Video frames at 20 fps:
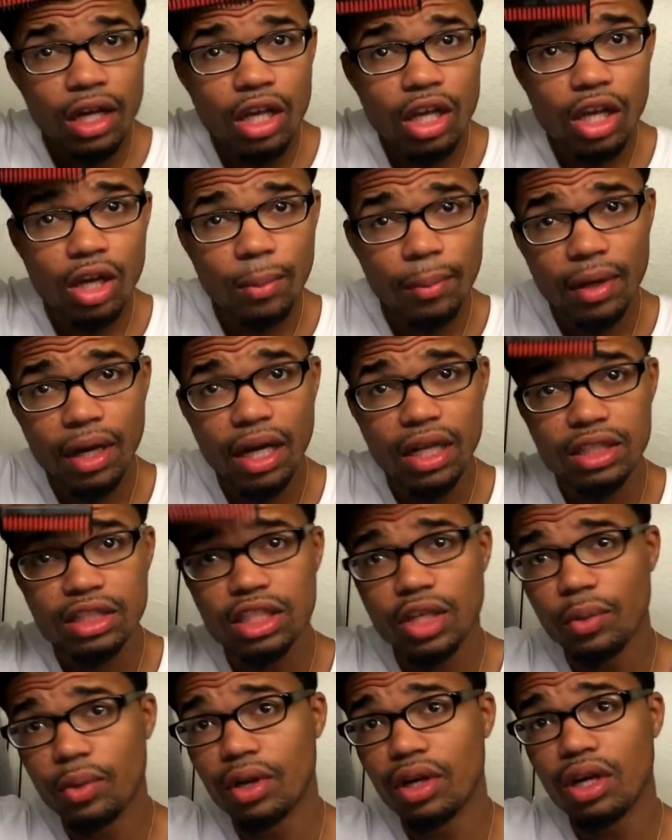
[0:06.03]
coming at
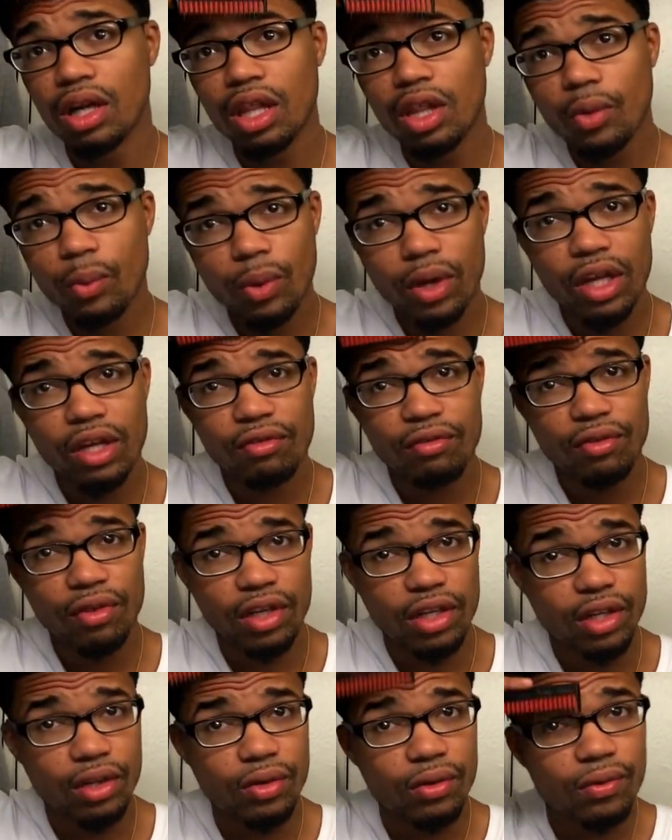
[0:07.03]
you with another wave
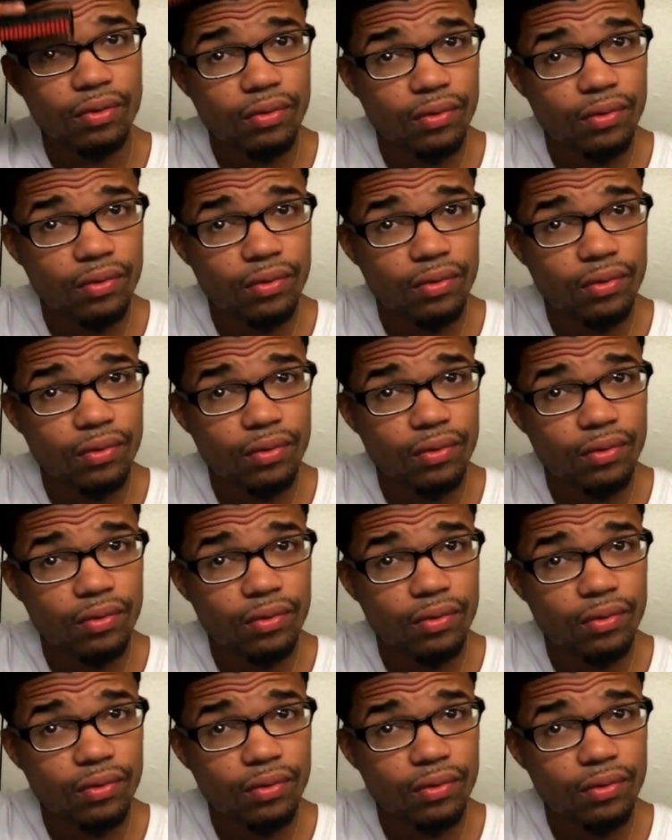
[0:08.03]
video.